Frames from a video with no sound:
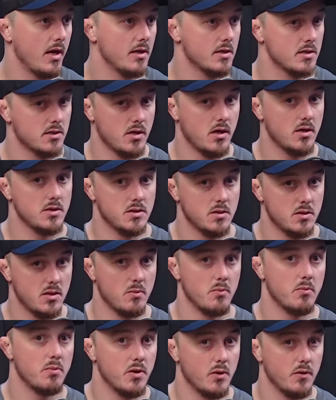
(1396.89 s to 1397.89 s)
and start to
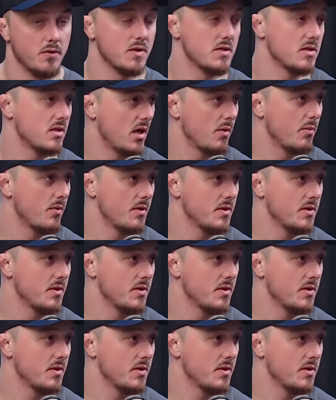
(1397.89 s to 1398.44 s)
then build this up.